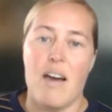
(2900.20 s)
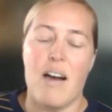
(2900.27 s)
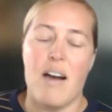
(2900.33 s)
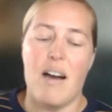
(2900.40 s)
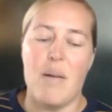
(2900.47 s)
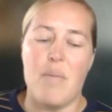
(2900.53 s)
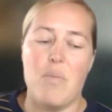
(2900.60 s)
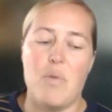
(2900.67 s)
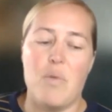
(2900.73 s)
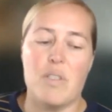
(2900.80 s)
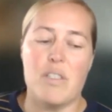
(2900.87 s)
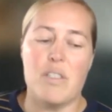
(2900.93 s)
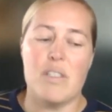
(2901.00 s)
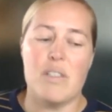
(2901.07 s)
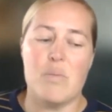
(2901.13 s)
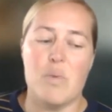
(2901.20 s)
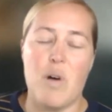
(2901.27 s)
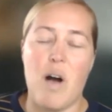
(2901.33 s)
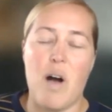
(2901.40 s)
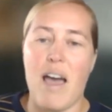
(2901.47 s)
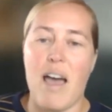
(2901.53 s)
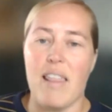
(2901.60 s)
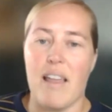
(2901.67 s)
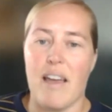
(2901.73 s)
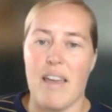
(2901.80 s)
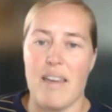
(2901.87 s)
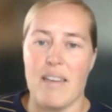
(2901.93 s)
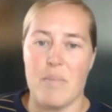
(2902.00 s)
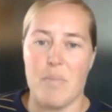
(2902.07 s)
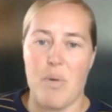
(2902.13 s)
um, we'll we'll
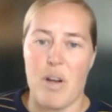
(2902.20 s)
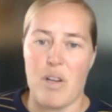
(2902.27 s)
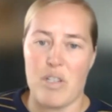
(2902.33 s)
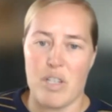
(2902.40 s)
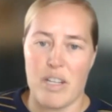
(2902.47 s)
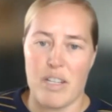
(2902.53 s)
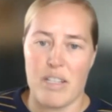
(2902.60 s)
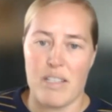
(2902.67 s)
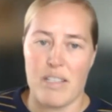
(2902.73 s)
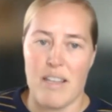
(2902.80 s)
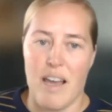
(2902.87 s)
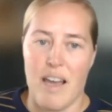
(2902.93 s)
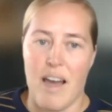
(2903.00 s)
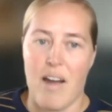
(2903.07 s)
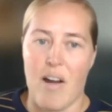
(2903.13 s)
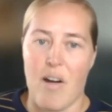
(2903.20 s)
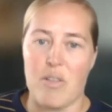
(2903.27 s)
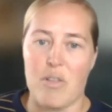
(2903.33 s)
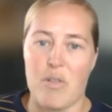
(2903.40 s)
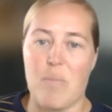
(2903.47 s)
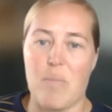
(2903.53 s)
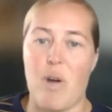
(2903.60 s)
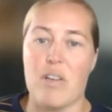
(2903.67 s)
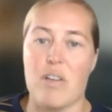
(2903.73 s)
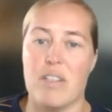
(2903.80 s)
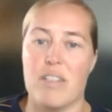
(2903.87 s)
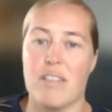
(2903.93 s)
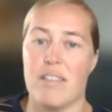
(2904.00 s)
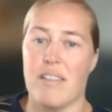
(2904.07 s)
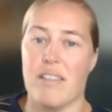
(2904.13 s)
highlight projects that are doing
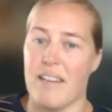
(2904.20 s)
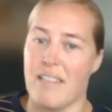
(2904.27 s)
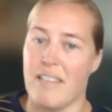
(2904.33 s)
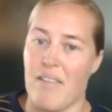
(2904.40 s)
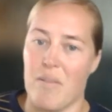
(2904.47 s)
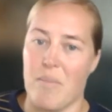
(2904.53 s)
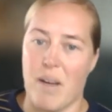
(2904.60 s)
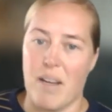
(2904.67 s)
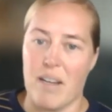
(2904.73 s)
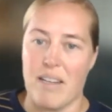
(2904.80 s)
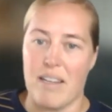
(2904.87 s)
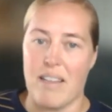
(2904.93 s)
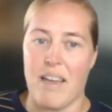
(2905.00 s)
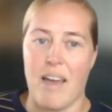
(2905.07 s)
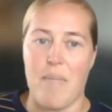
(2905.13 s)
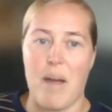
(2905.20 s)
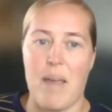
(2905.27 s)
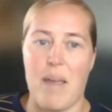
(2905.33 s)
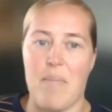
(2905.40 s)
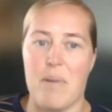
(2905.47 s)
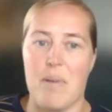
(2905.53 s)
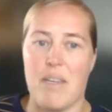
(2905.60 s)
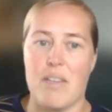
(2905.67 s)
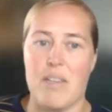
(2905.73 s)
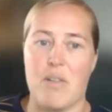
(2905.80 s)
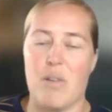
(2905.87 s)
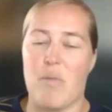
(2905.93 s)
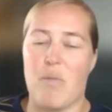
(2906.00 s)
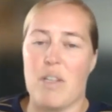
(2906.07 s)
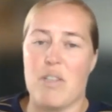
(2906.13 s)
projects like David Bugni that might be
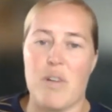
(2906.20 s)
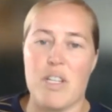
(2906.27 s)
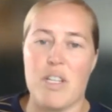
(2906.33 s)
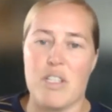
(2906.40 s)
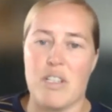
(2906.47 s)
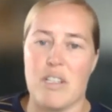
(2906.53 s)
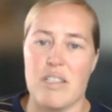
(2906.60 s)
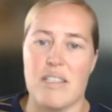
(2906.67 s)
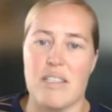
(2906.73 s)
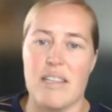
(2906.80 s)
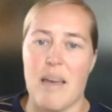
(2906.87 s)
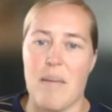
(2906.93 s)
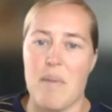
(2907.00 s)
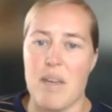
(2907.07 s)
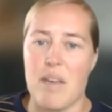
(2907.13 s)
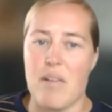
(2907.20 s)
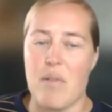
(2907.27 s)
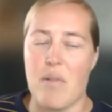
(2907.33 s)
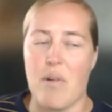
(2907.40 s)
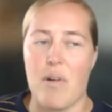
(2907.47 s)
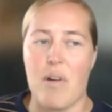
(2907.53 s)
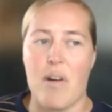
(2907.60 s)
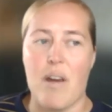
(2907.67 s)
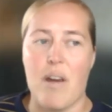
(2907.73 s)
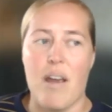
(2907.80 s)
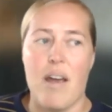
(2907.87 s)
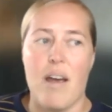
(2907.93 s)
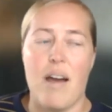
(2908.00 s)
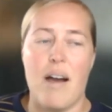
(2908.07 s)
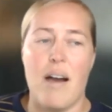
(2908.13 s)
doing restoration on salmon or
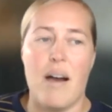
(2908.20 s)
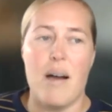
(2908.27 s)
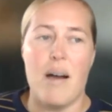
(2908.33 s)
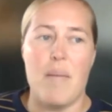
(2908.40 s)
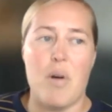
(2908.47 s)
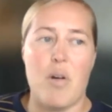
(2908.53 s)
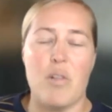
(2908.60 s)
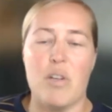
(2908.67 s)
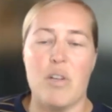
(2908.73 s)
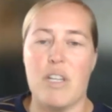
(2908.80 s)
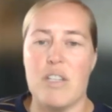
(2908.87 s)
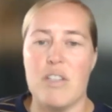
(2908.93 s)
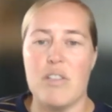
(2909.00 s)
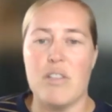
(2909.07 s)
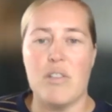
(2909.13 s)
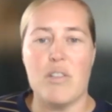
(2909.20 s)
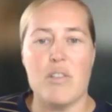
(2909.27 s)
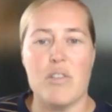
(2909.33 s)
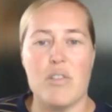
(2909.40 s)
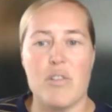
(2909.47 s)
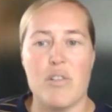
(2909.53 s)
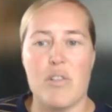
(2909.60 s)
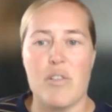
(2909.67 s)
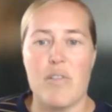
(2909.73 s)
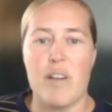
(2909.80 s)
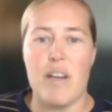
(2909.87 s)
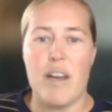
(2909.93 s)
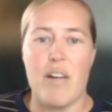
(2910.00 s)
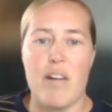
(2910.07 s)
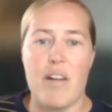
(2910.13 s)
um, are looking to conserve
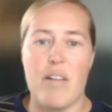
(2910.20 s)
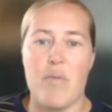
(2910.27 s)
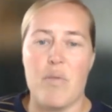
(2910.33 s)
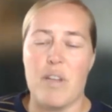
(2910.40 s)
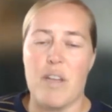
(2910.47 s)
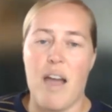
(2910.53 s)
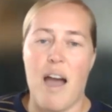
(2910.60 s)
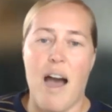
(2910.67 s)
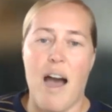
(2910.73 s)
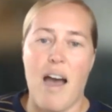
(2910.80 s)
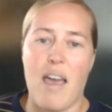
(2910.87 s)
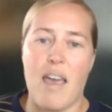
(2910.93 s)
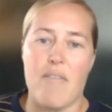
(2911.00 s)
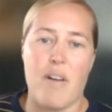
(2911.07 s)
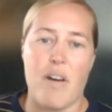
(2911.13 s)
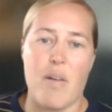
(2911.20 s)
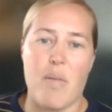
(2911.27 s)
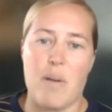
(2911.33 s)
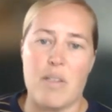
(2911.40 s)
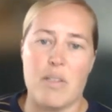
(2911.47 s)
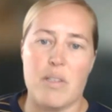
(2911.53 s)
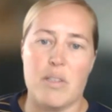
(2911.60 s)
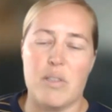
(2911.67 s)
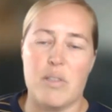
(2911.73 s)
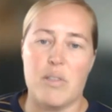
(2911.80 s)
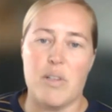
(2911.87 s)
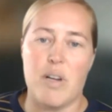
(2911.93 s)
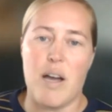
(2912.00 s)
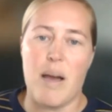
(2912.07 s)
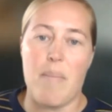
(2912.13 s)
an area of really high
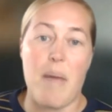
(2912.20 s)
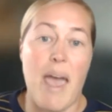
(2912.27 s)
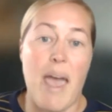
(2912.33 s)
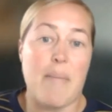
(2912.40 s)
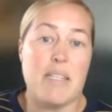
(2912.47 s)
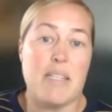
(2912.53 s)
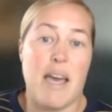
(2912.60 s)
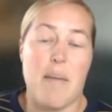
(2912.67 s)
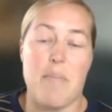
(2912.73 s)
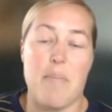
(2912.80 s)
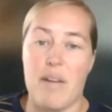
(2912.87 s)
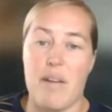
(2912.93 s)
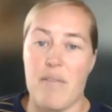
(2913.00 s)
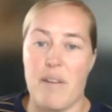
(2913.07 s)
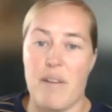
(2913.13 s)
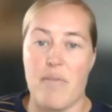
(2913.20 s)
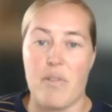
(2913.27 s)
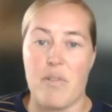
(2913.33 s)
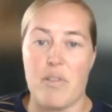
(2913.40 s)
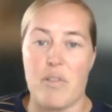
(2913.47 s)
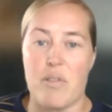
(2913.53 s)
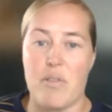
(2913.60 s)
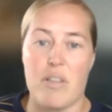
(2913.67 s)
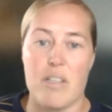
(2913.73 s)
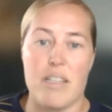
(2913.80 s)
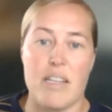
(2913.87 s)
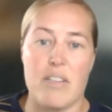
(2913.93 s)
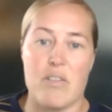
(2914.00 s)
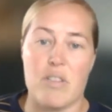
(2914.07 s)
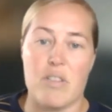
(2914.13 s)
environmental um, habitat benefit for a certain
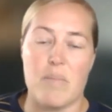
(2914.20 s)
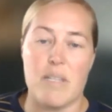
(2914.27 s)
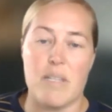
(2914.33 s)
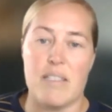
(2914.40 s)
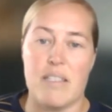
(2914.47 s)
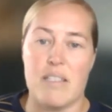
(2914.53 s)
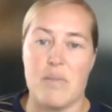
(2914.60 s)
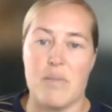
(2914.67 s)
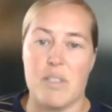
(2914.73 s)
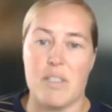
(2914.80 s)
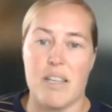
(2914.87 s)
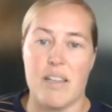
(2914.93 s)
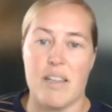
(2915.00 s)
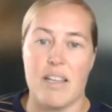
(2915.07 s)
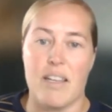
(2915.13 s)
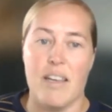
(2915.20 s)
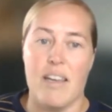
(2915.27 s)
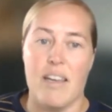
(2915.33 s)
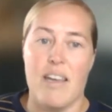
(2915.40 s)
endangered species. We'll say like